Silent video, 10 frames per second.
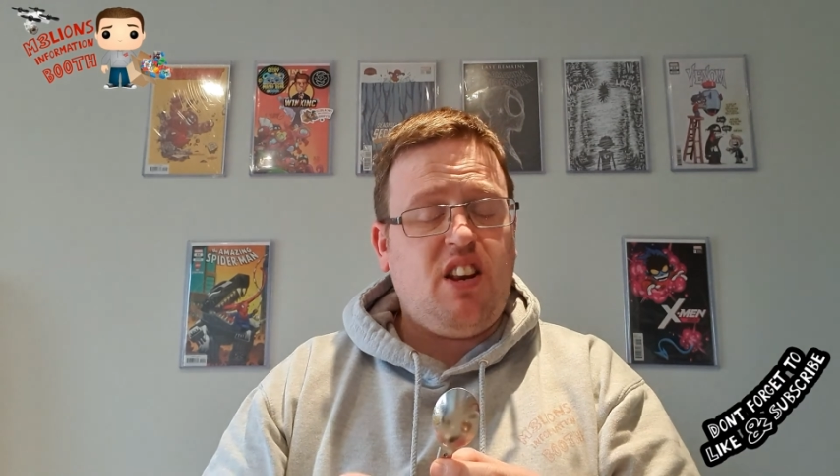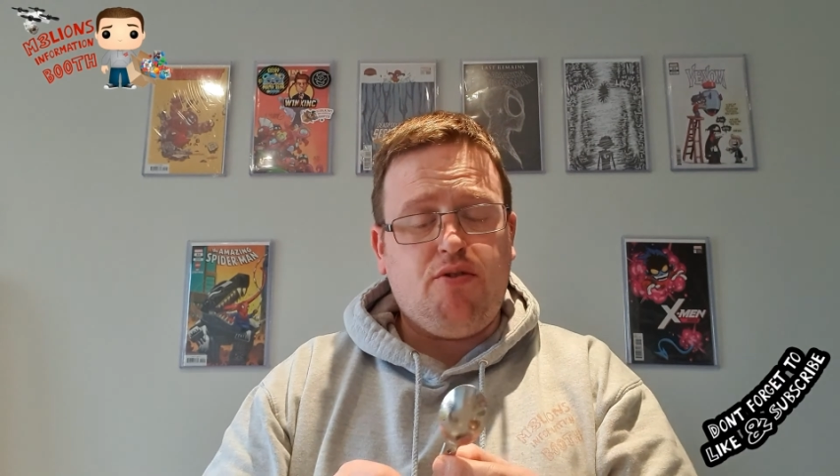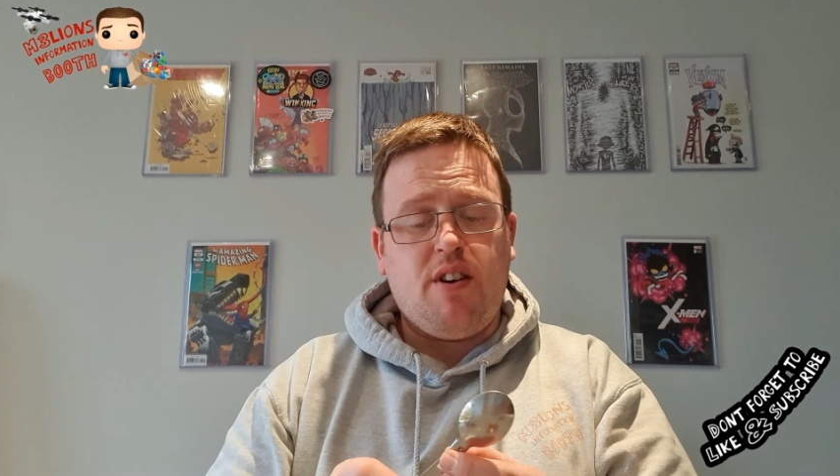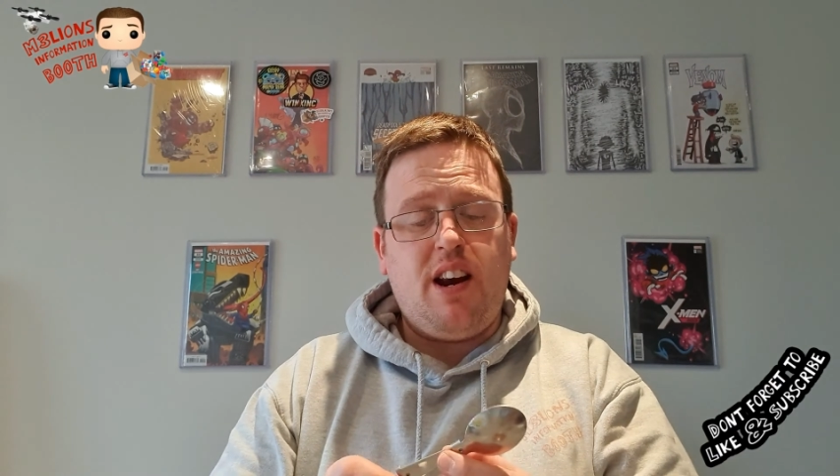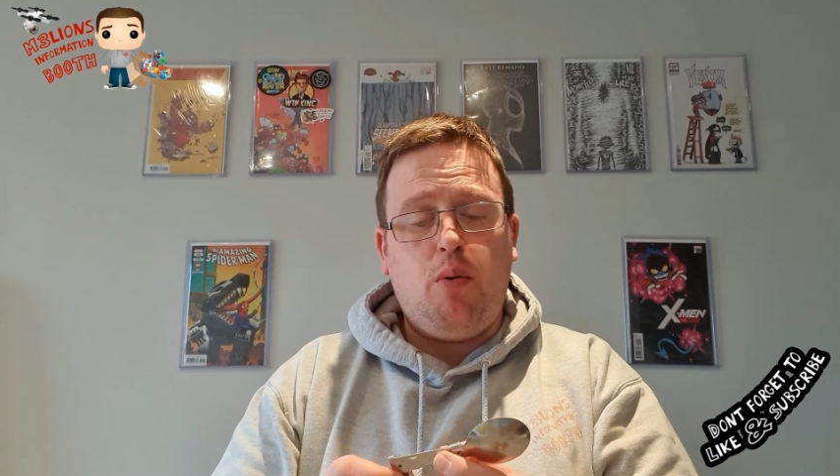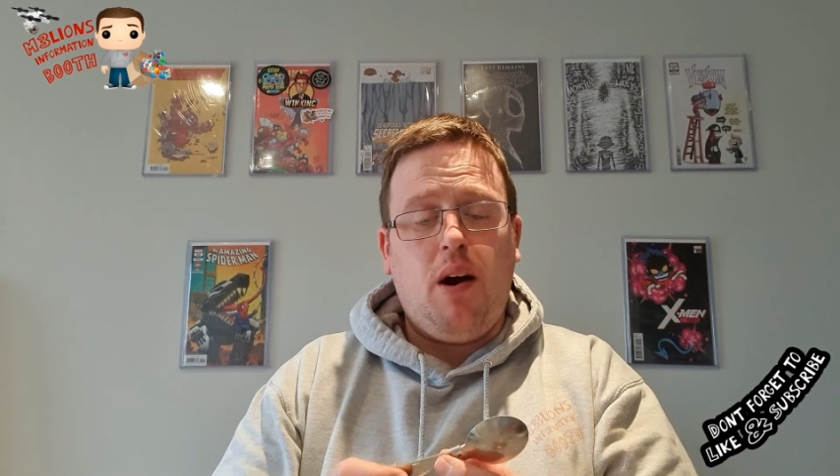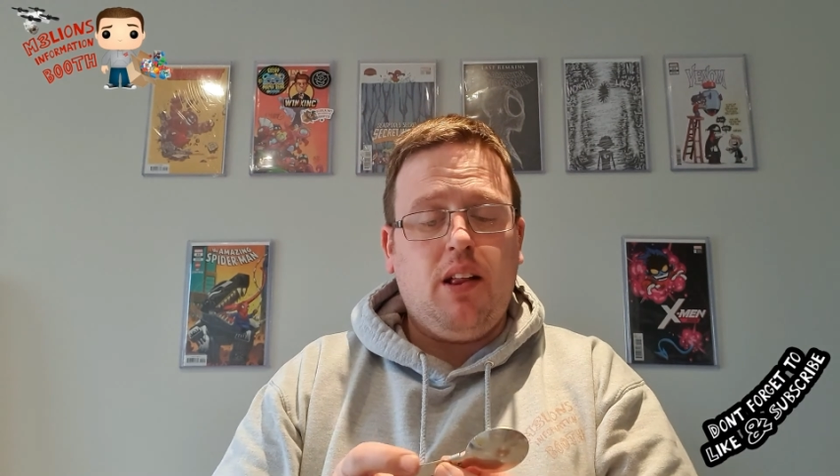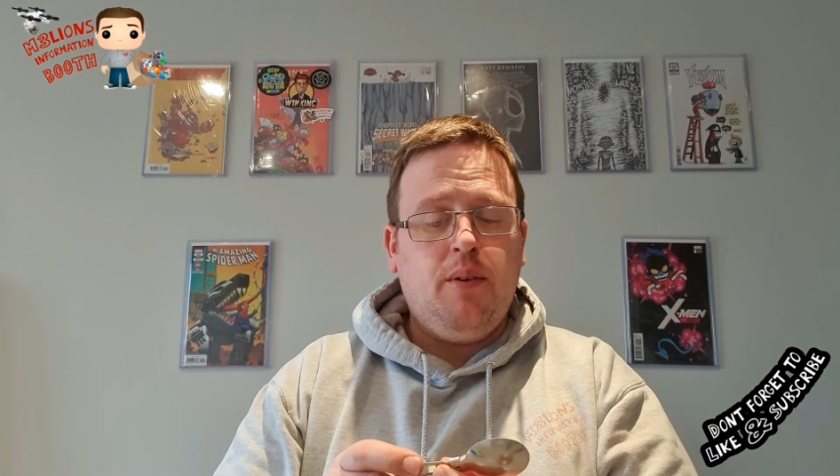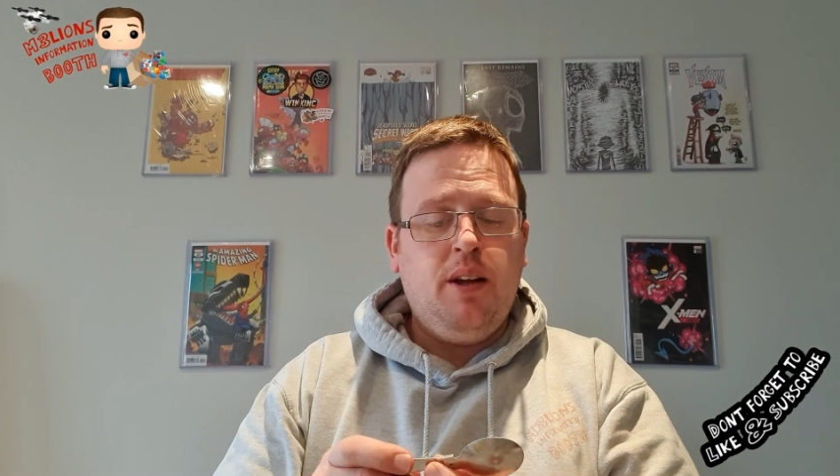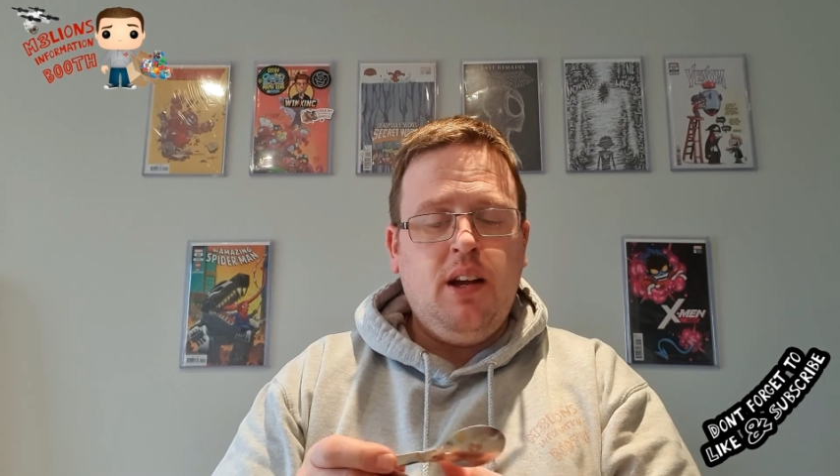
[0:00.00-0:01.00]
really
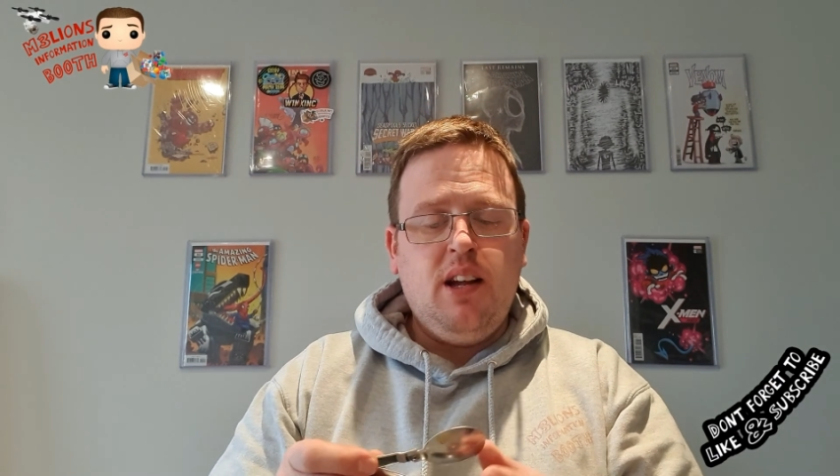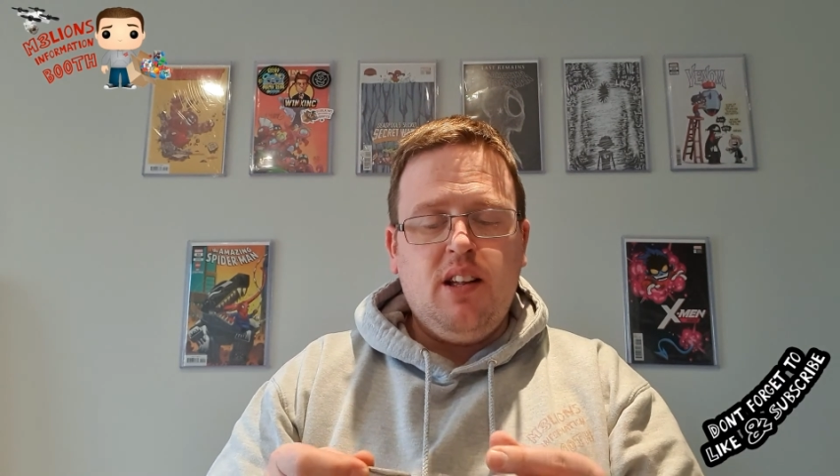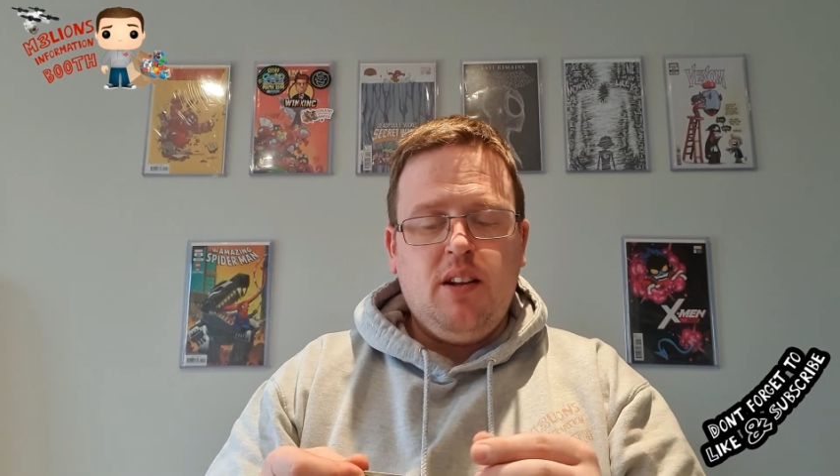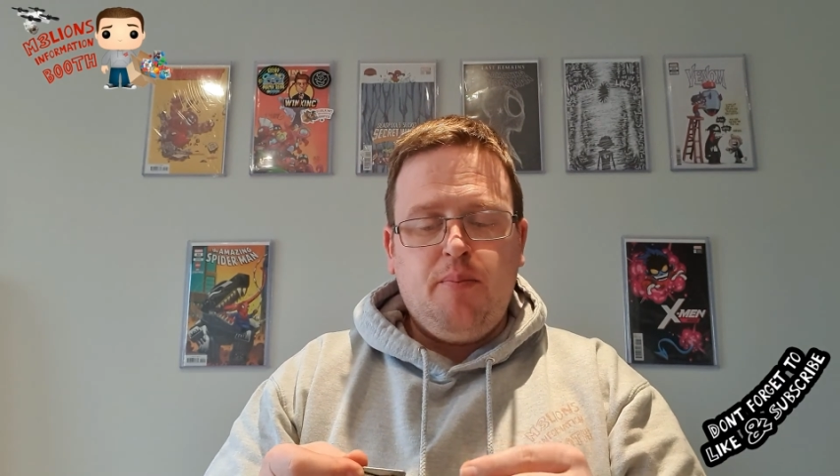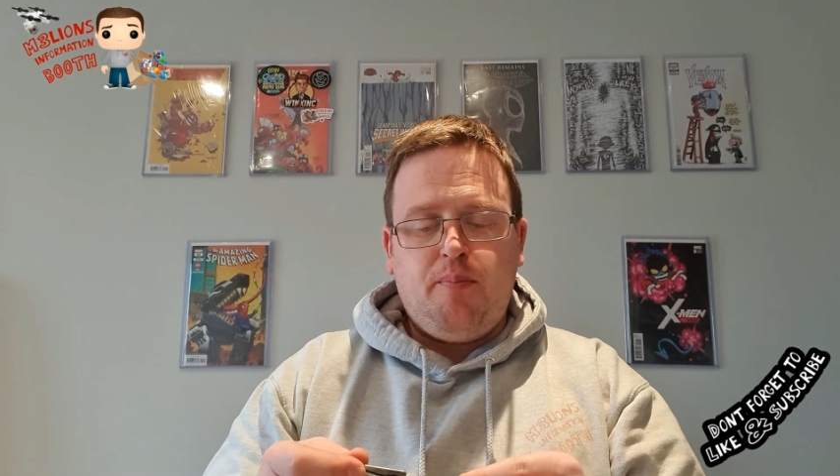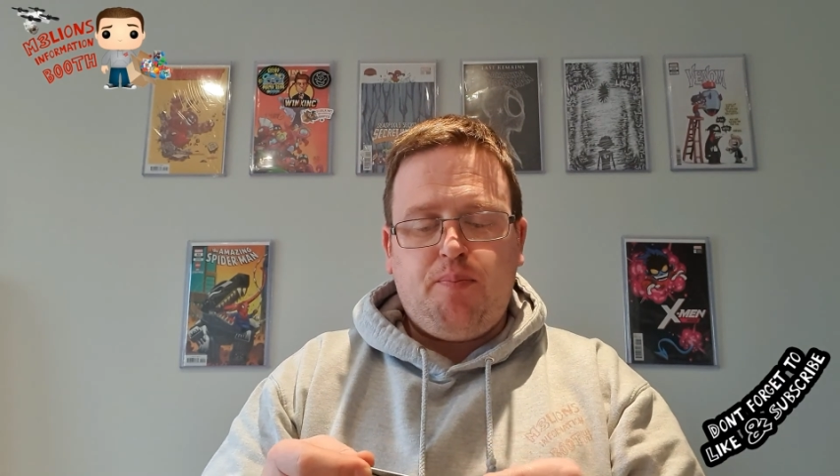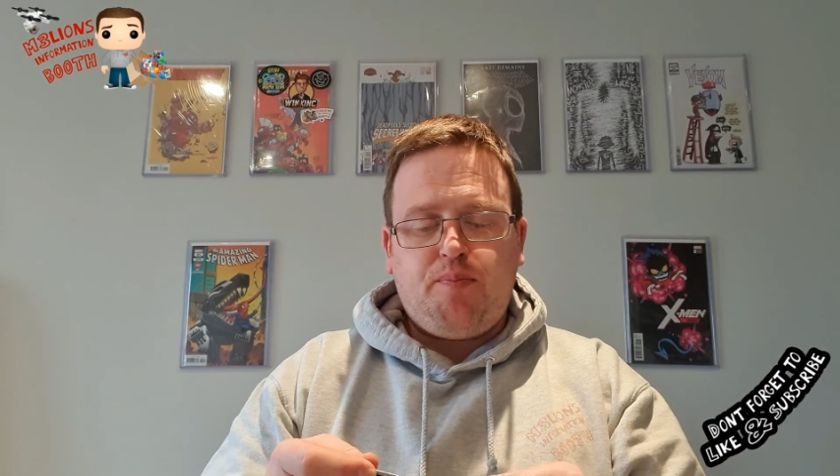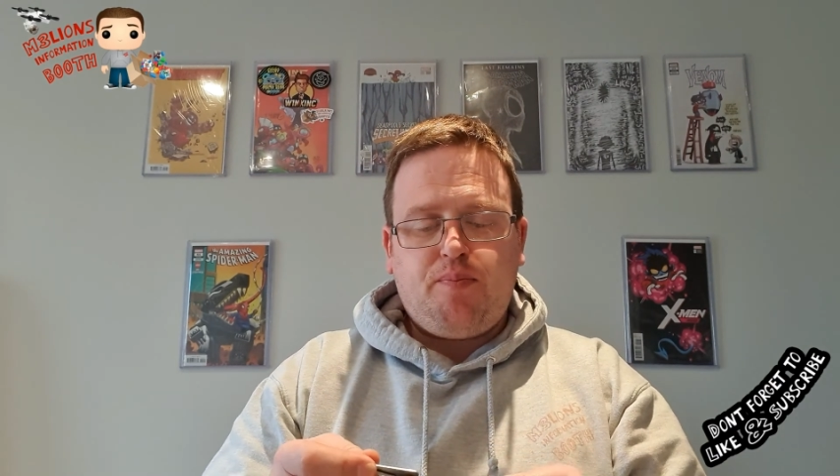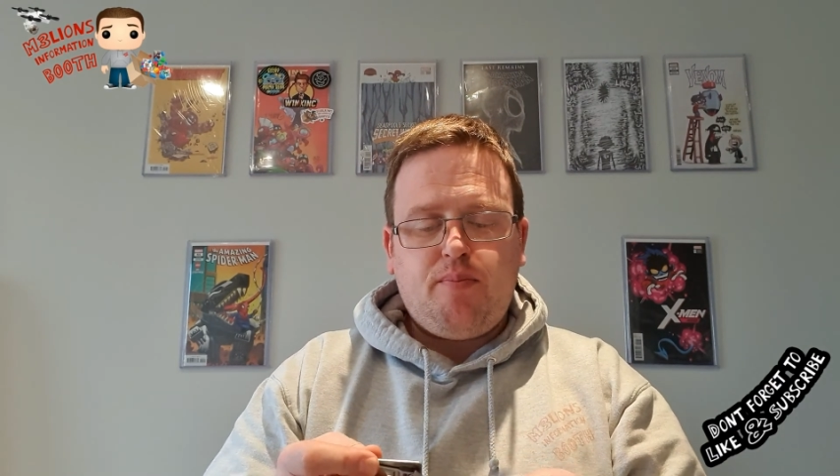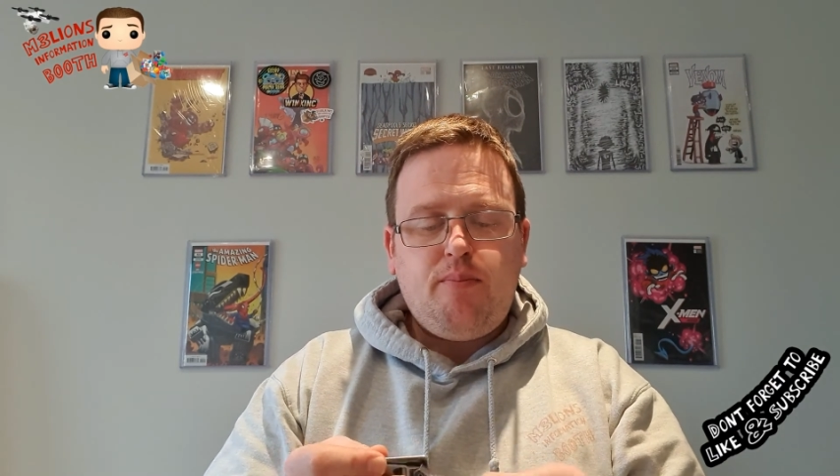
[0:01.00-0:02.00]
well.
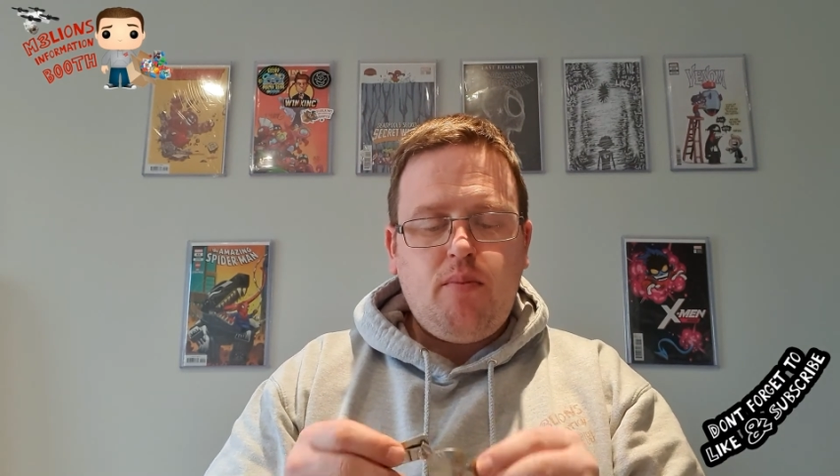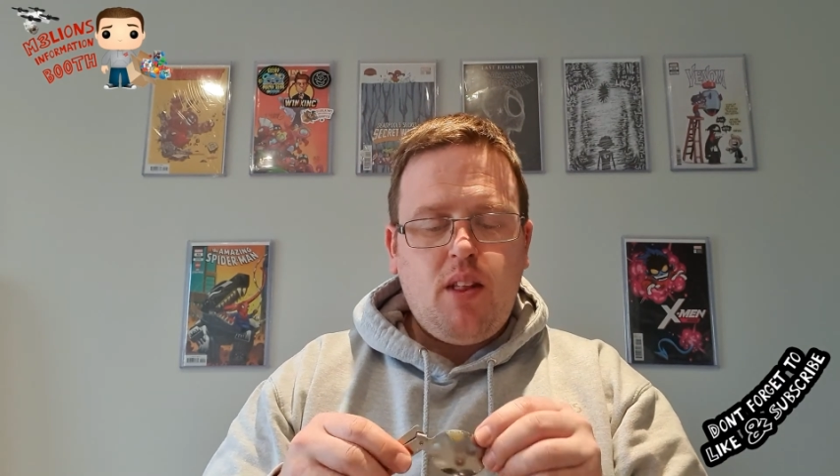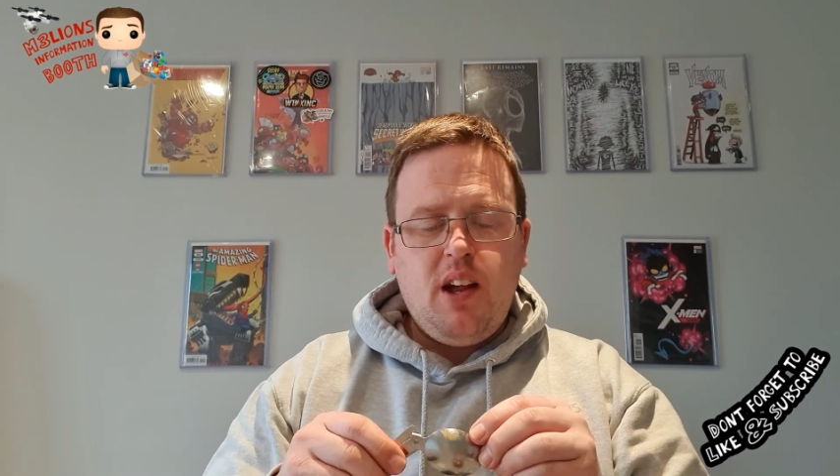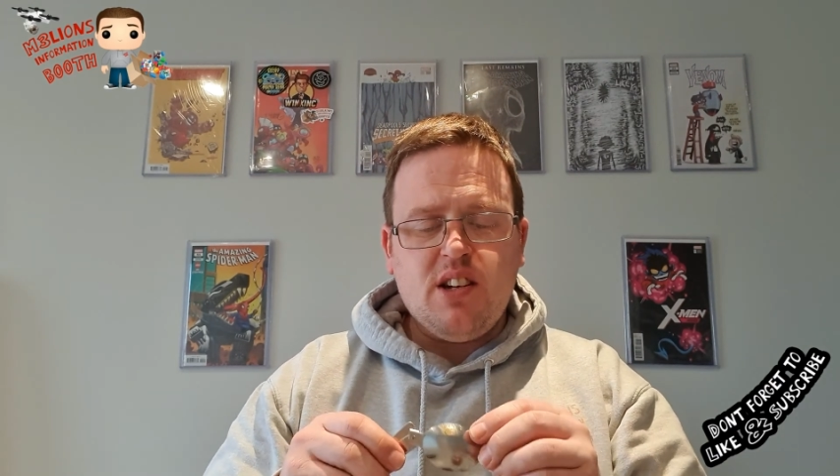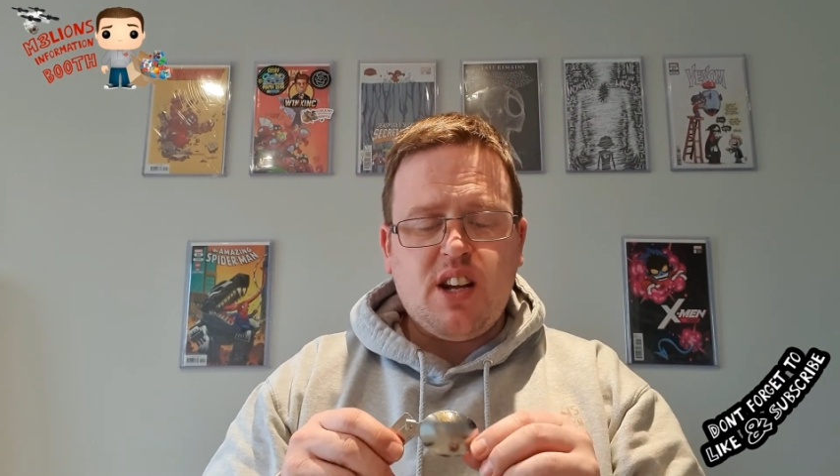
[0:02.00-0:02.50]
That's